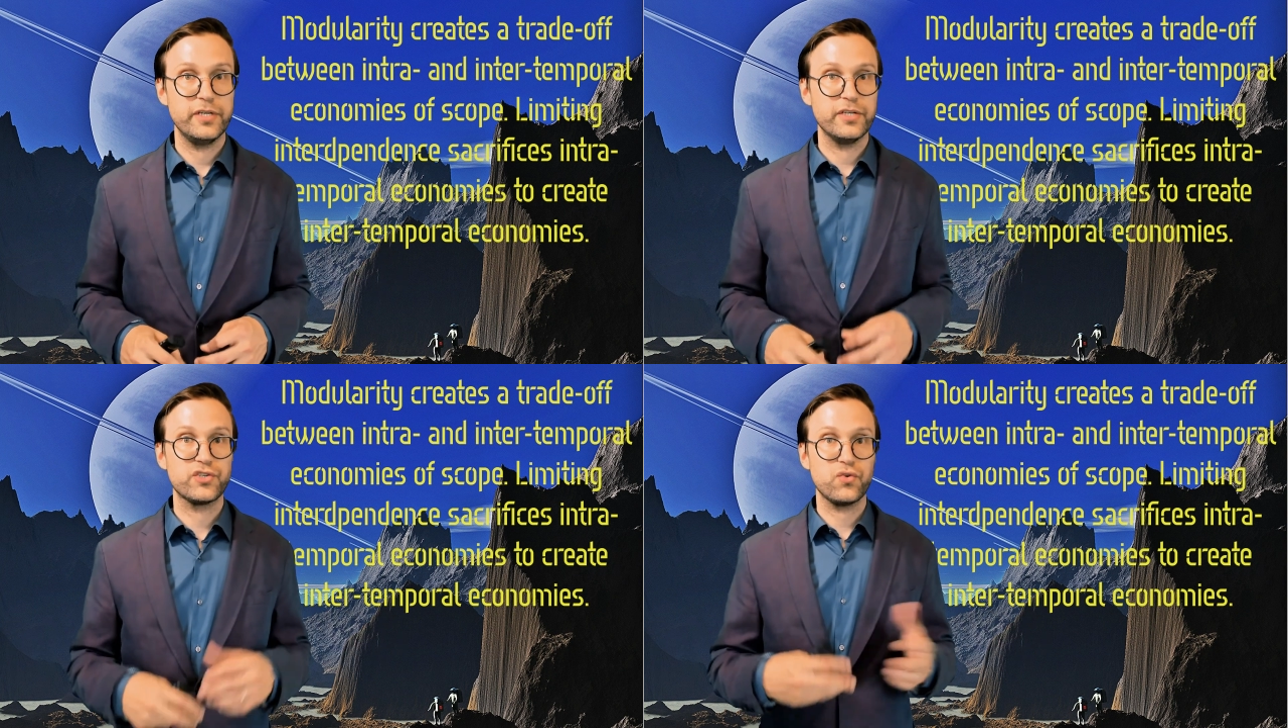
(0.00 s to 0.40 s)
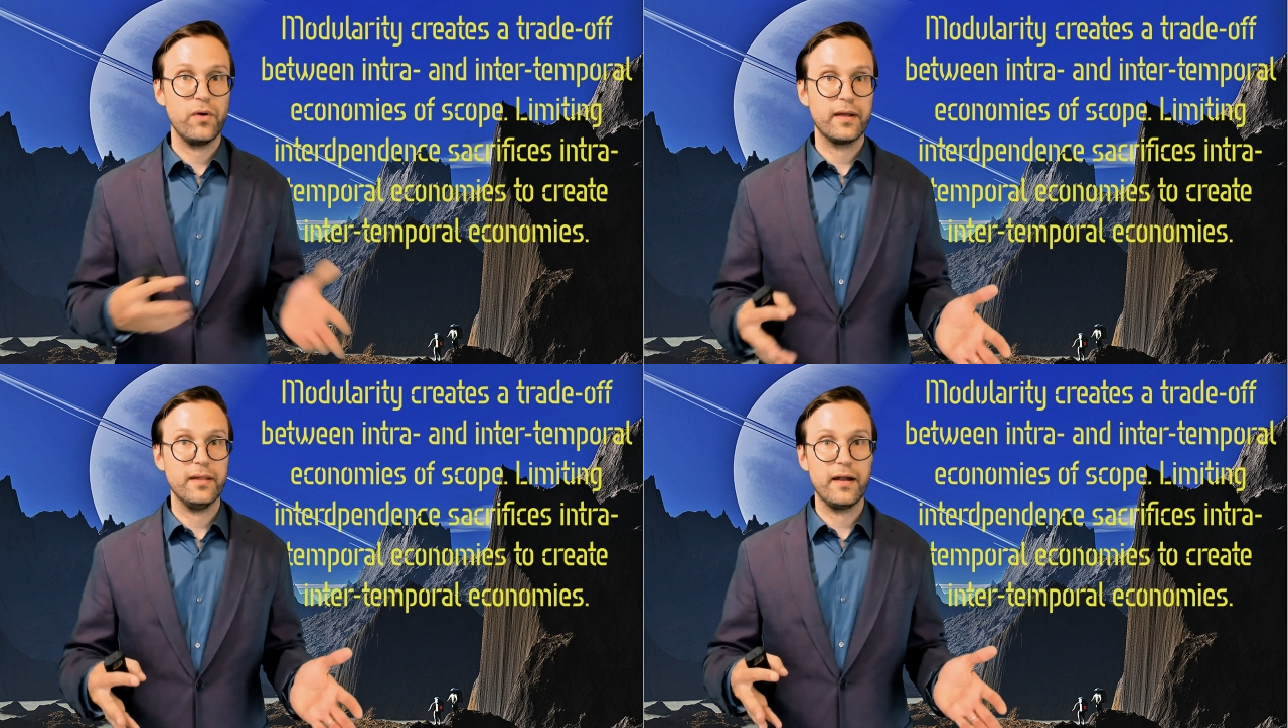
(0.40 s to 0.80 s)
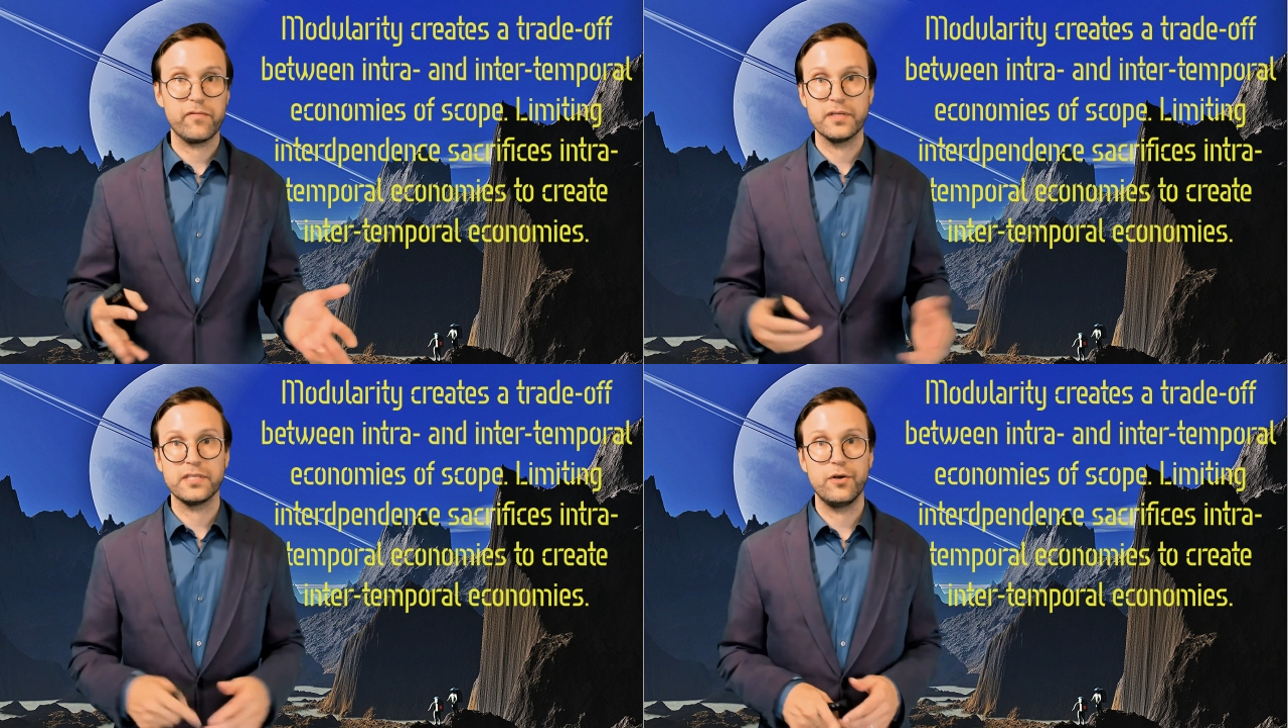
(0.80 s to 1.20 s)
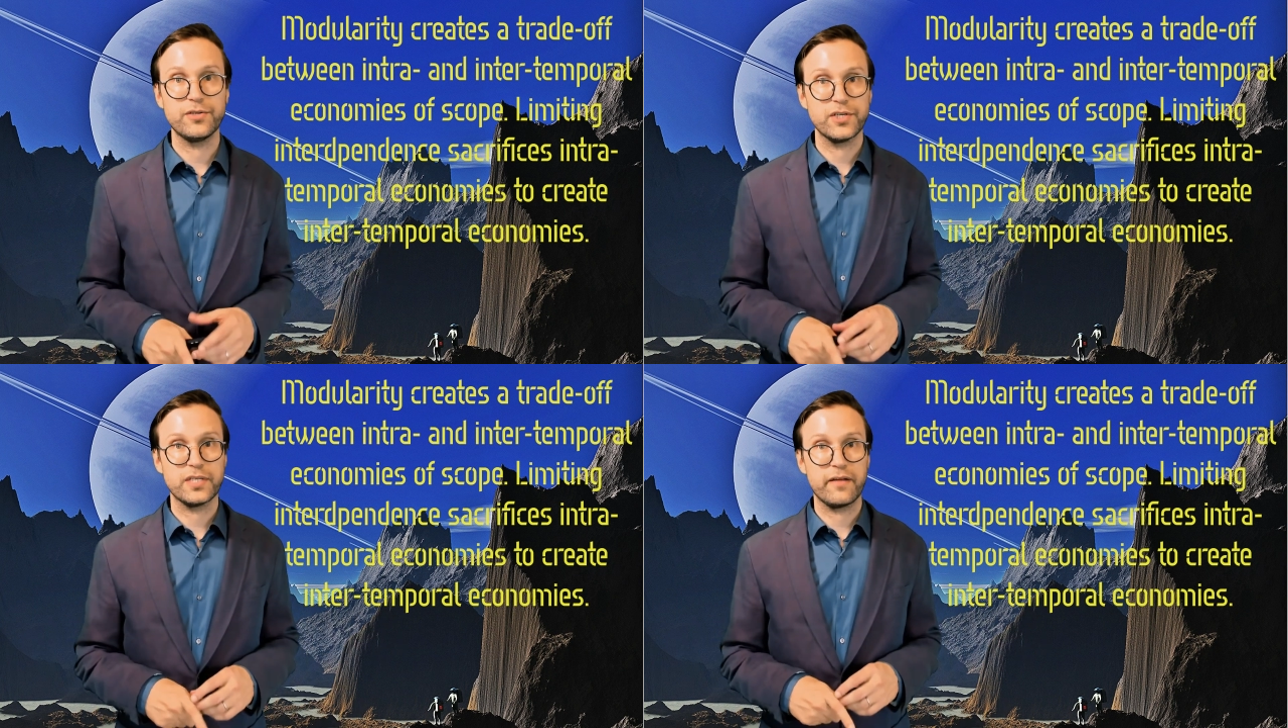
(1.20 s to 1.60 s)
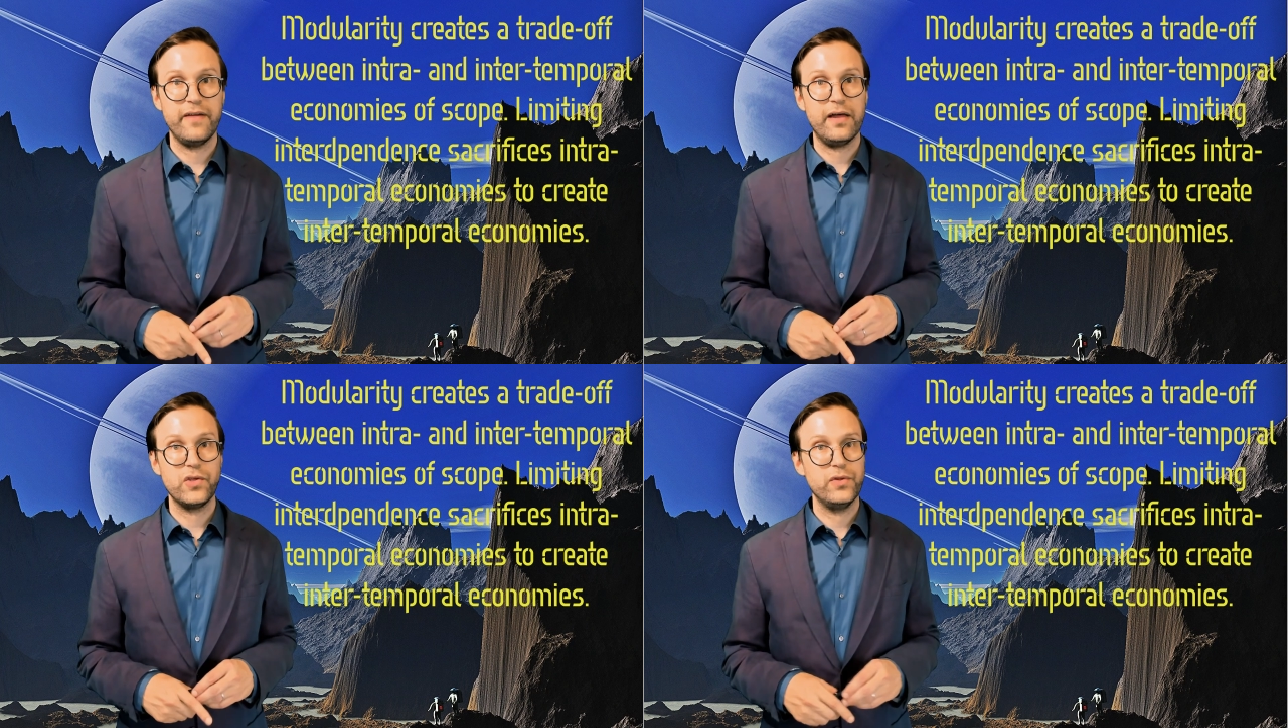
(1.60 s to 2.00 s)
destroying a lot of the synergistic
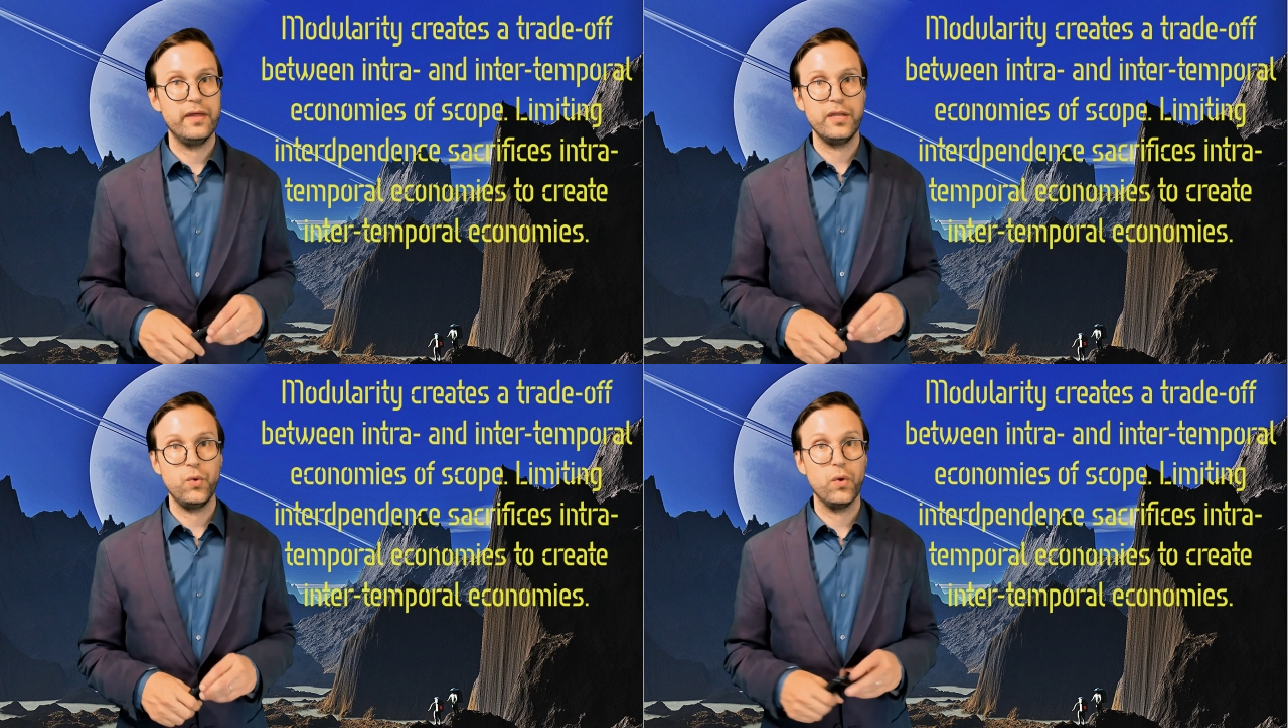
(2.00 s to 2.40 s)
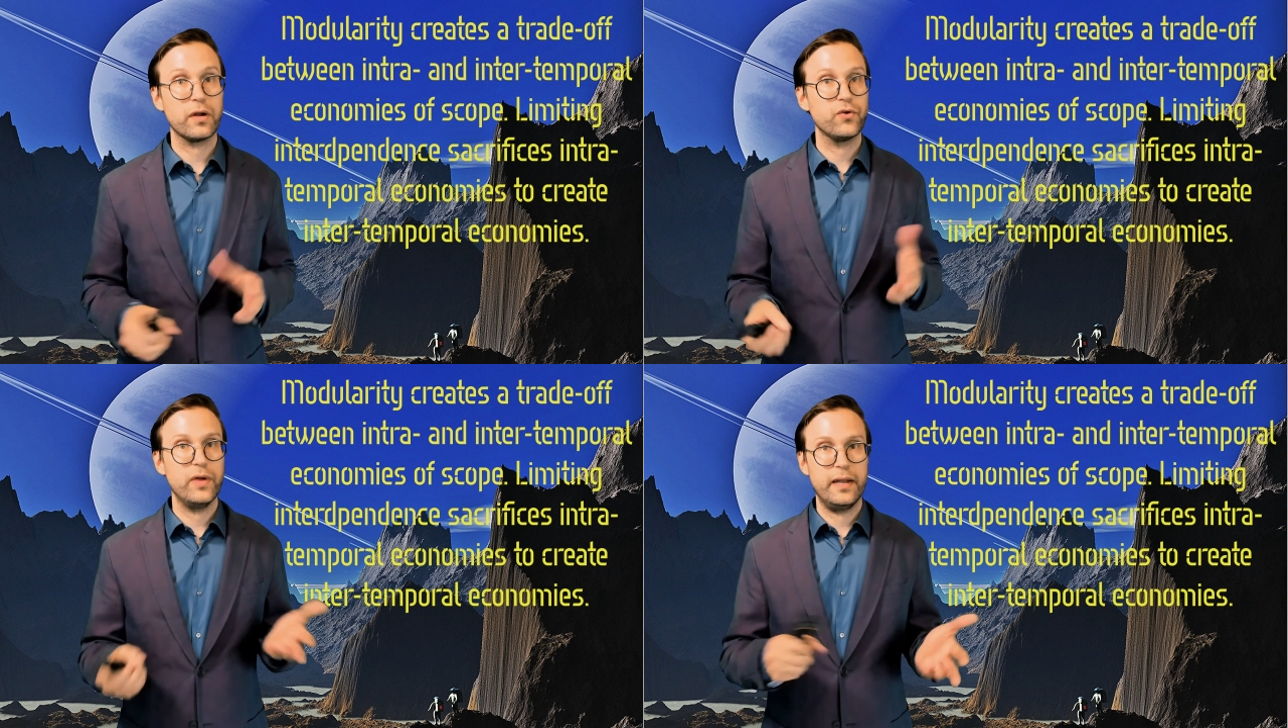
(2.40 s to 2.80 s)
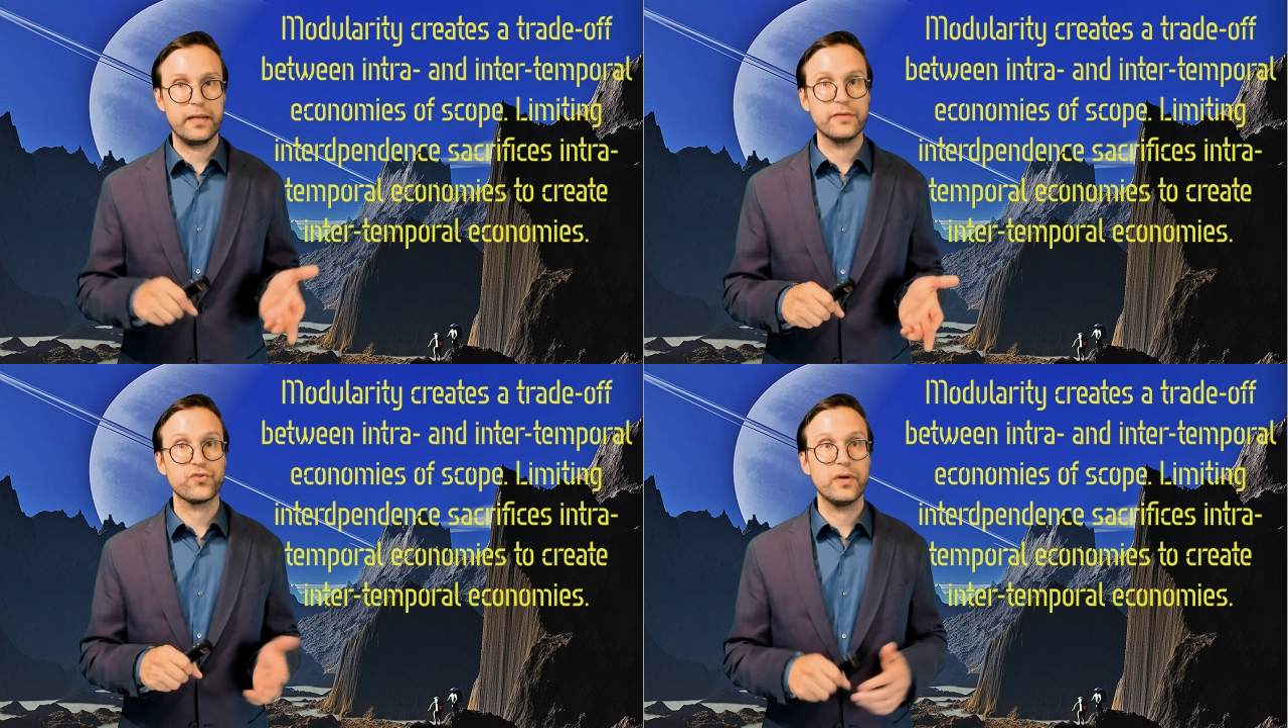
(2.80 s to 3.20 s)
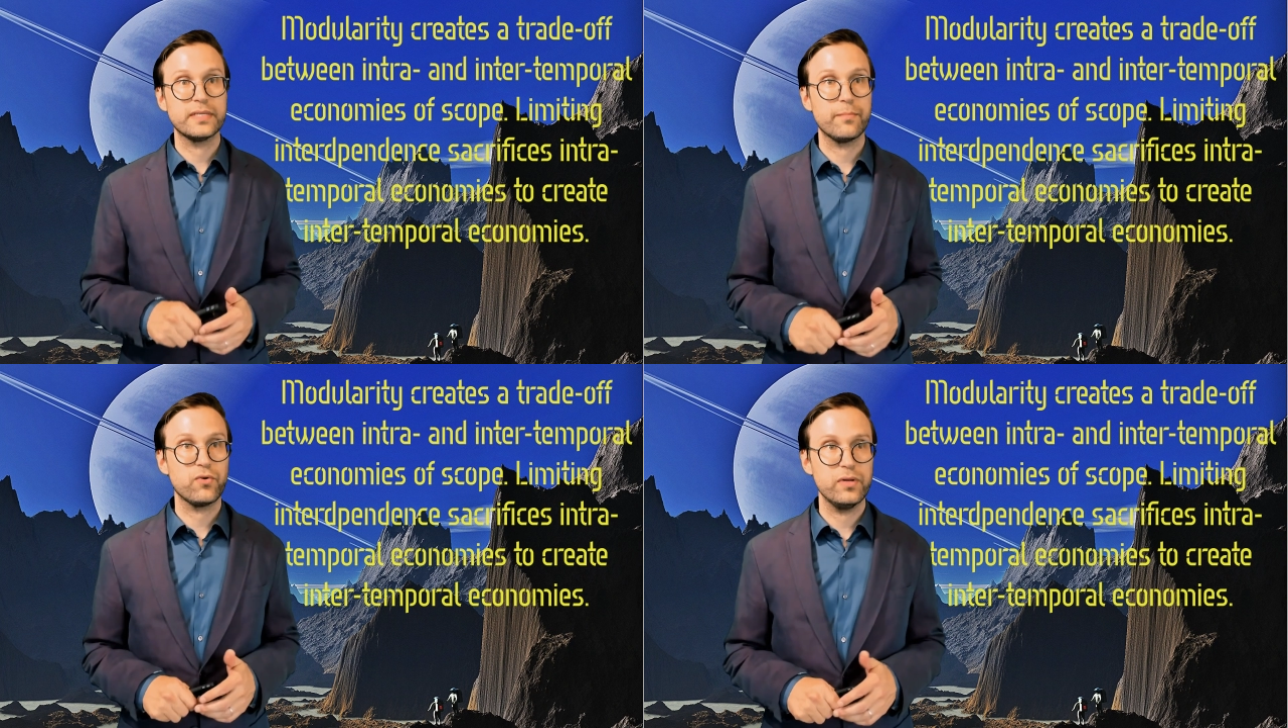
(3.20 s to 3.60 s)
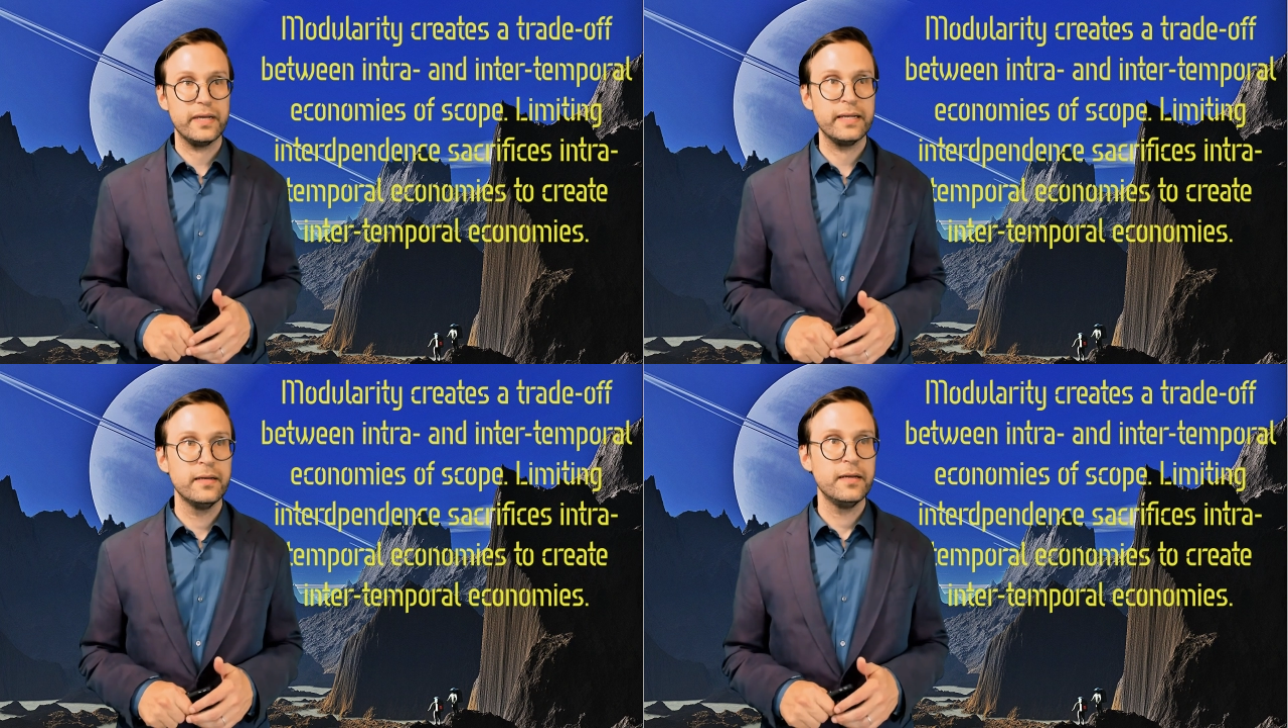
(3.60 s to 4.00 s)
value that you were creating intra-temporally.